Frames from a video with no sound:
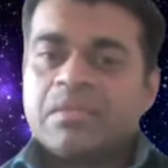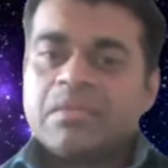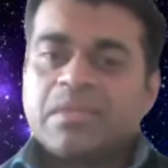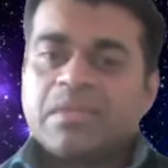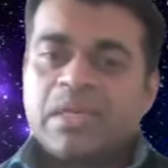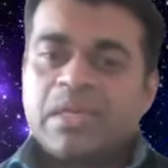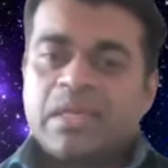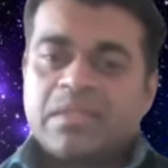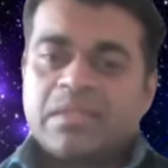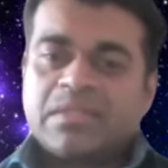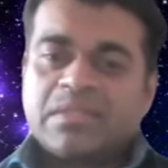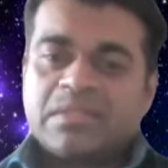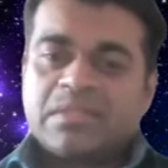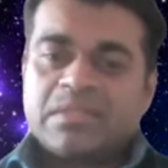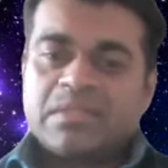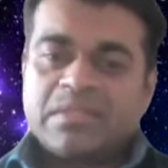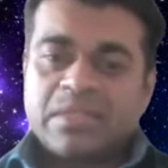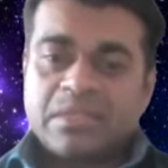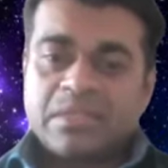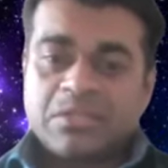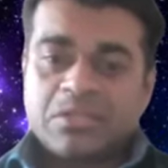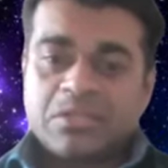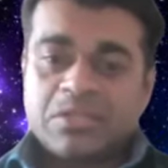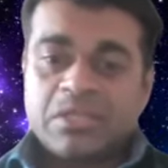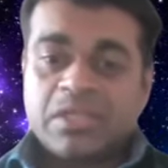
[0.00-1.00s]
That's
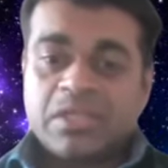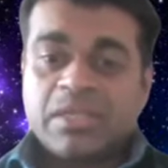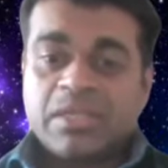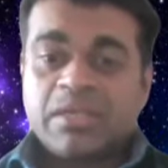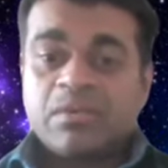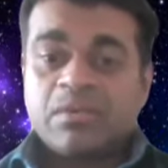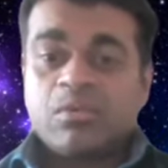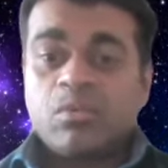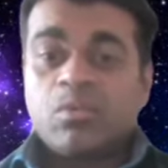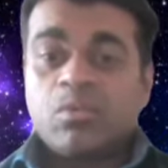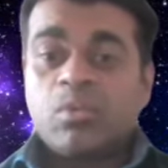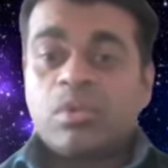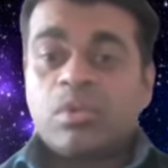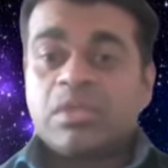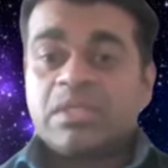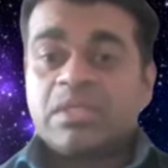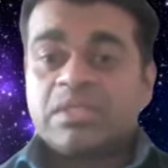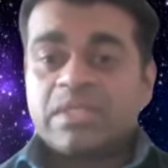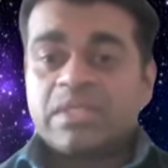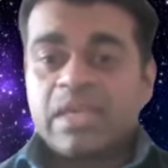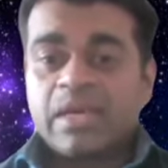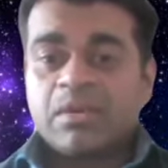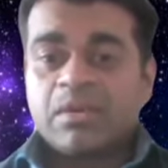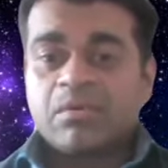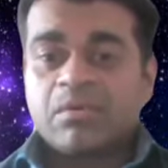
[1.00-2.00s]
essentially what
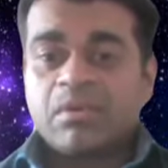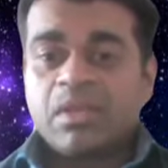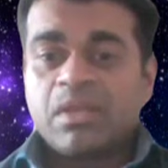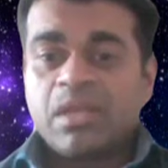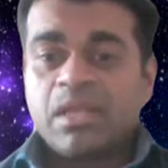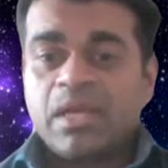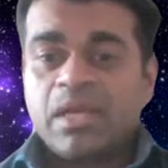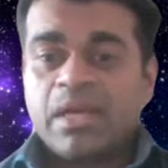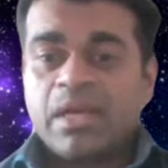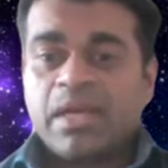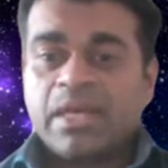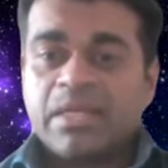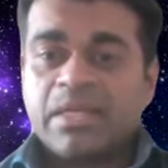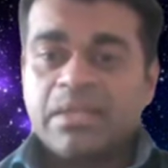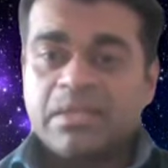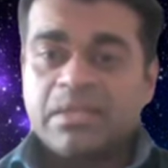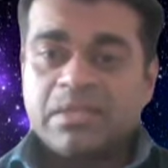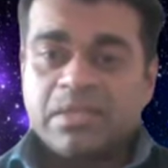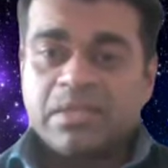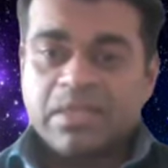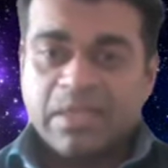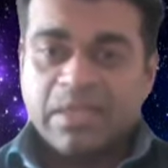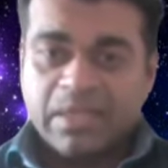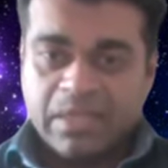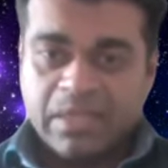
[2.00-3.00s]
is
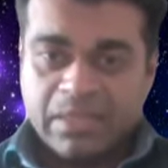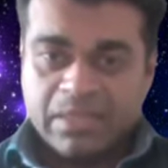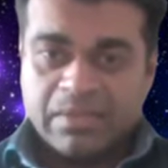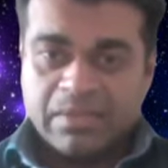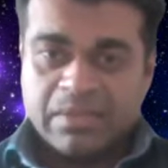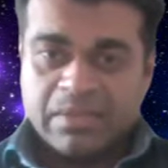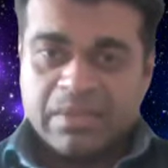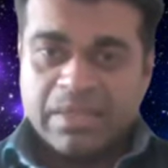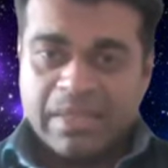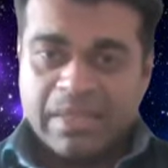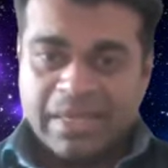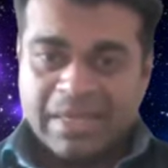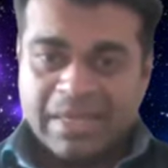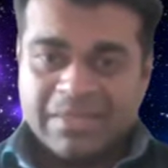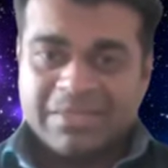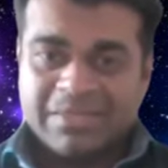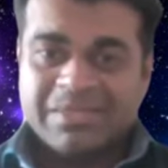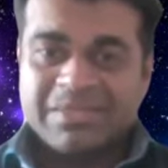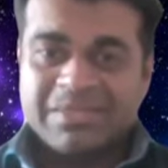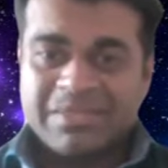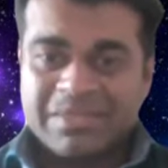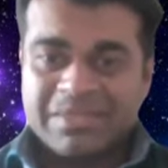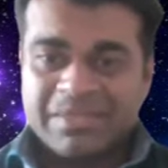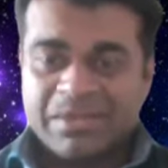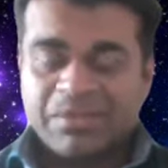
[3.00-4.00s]
outlined in the Act
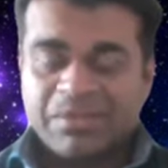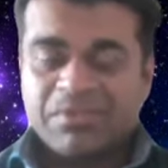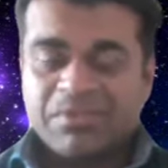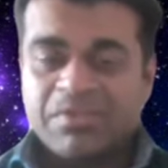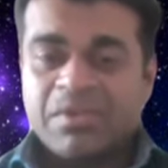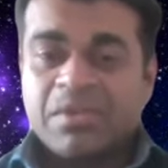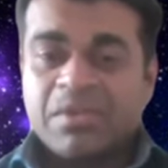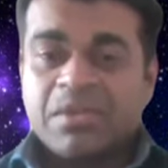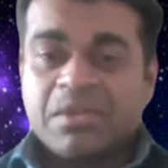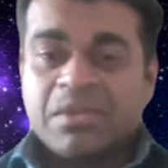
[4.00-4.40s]
itself.